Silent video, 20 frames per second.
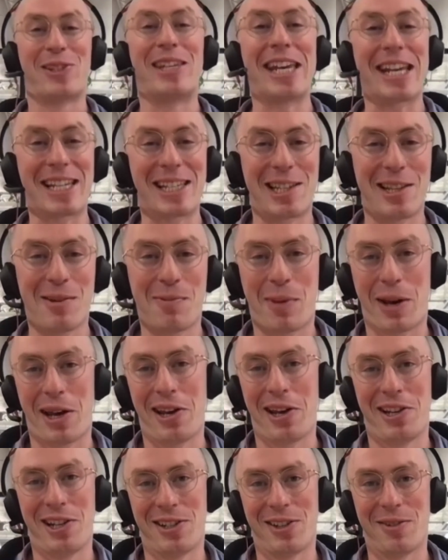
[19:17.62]
60
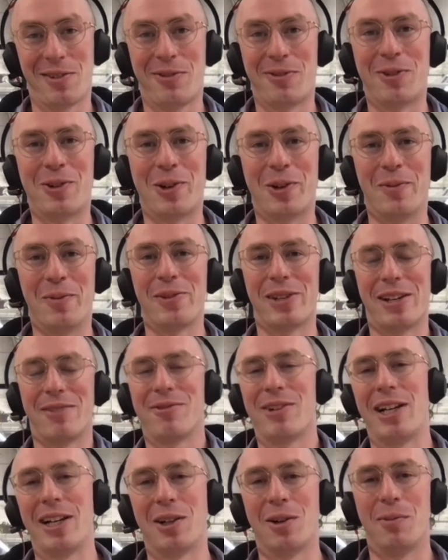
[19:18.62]
pages of forms
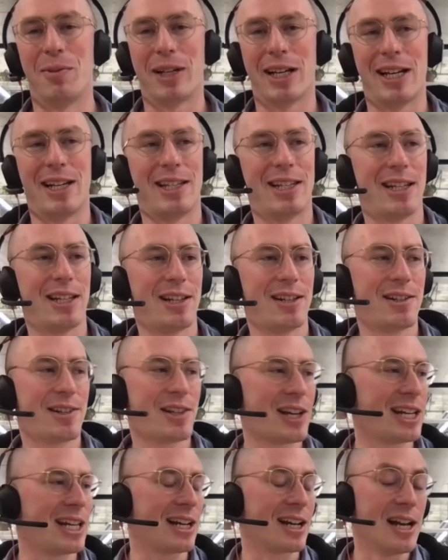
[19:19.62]
and really complicated
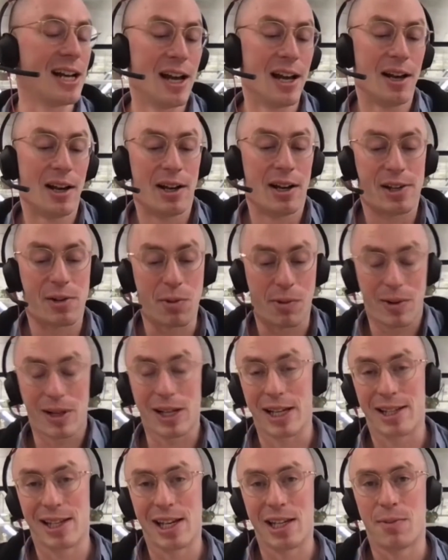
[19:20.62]
signing. So what
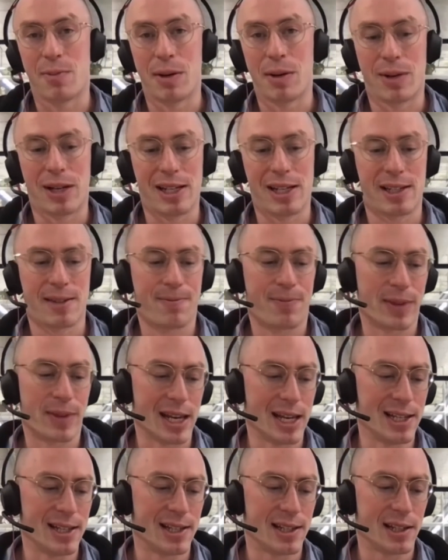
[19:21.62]
we like to say to people
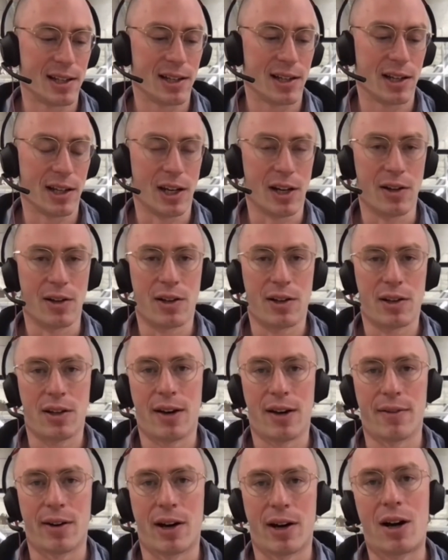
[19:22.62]
is, you know,
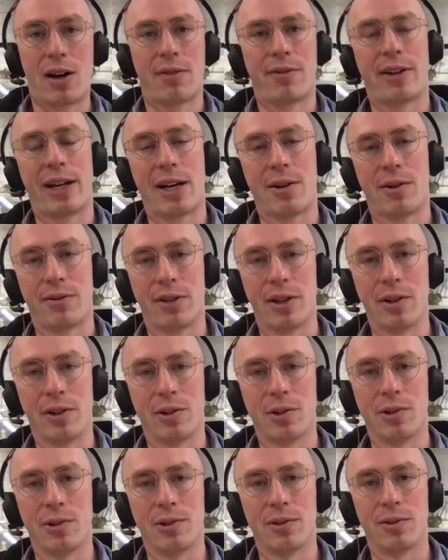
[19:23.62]
you have a half an hour
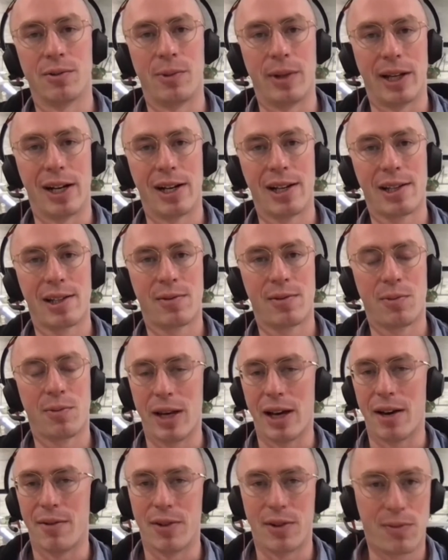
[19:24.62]
phone call with us.
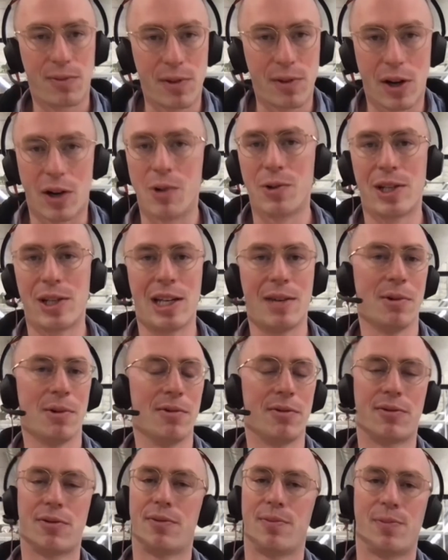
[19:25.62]
We have a whole
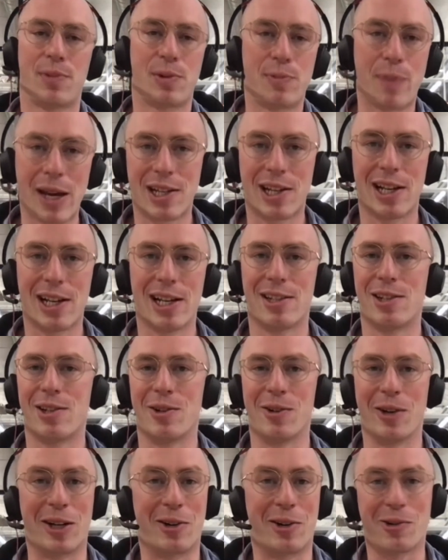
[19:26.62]
team of
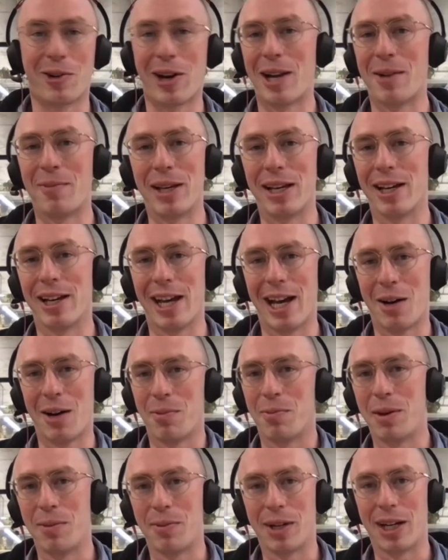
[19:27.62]
specialists who are incredibly good at
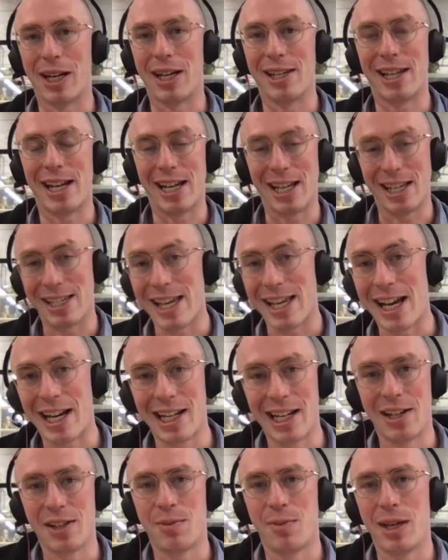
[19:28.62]
helping people understand
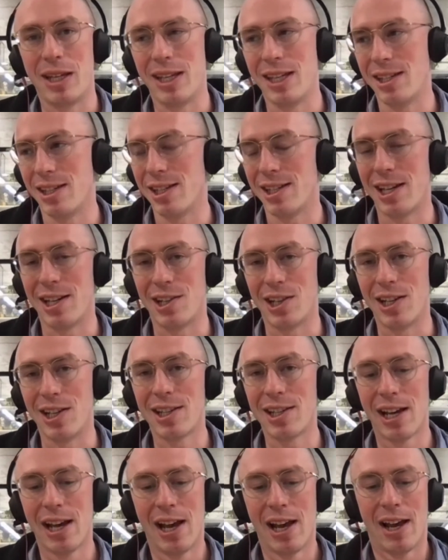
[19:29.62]
exactly how to make these
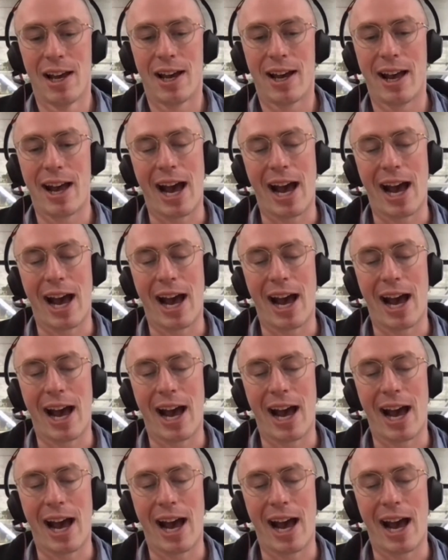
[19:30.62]
decisions.